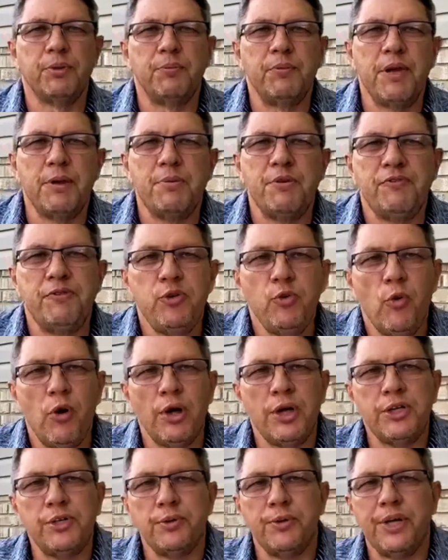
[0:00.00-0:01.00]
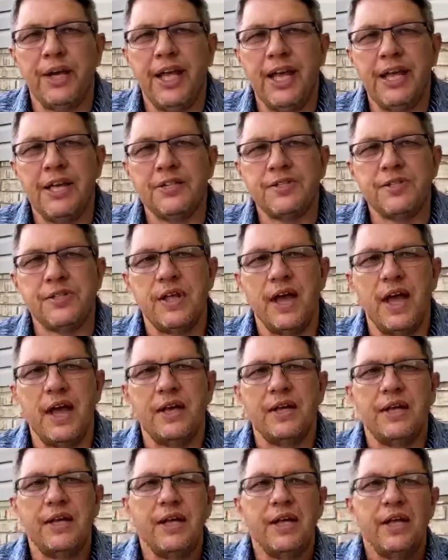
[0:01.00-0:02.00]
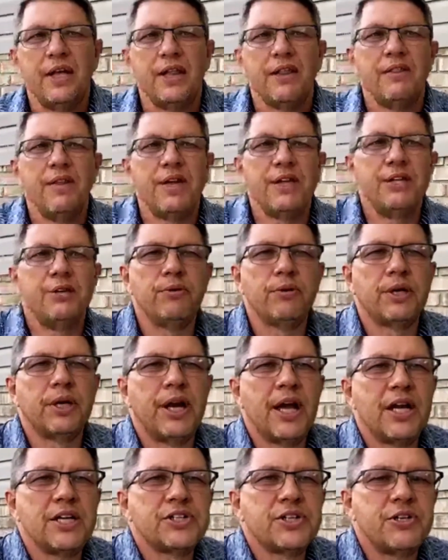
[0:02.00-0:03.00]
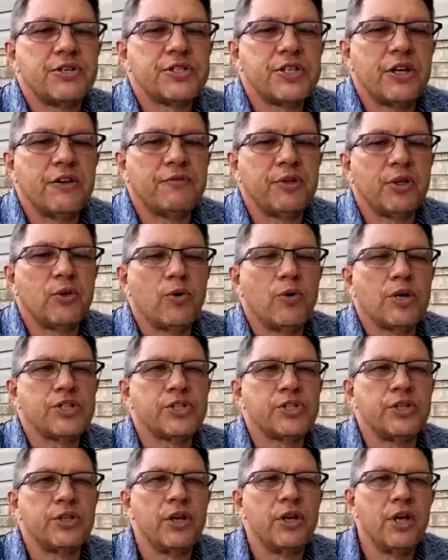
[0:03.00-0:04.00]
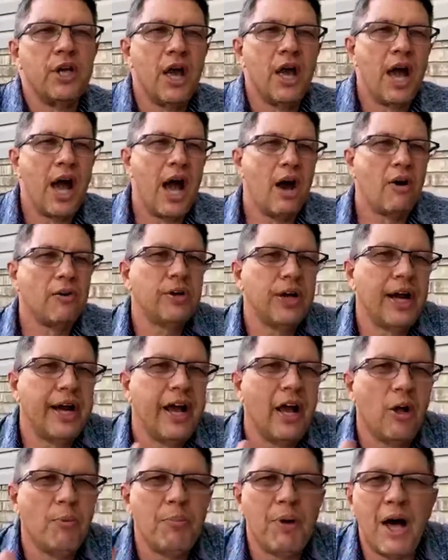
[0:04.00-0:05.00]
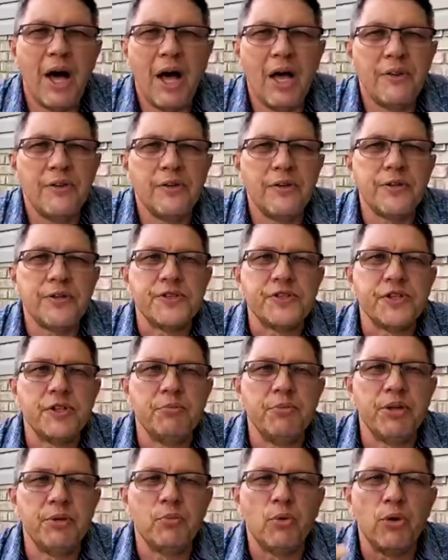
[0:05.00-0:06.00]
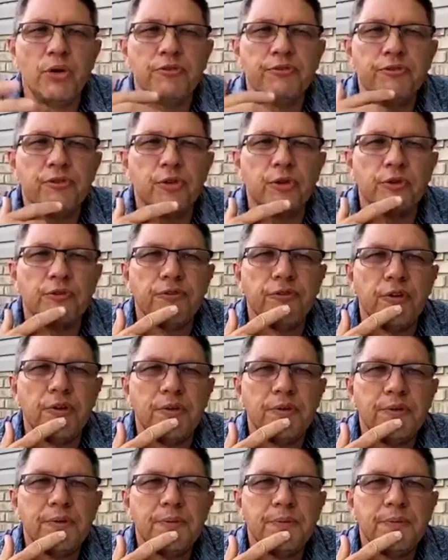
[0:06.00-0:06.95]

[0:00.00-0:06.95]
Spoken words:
But maybe if you wanted to enhance that, then you could ask yourself the question, how could I help others to be more fruitful?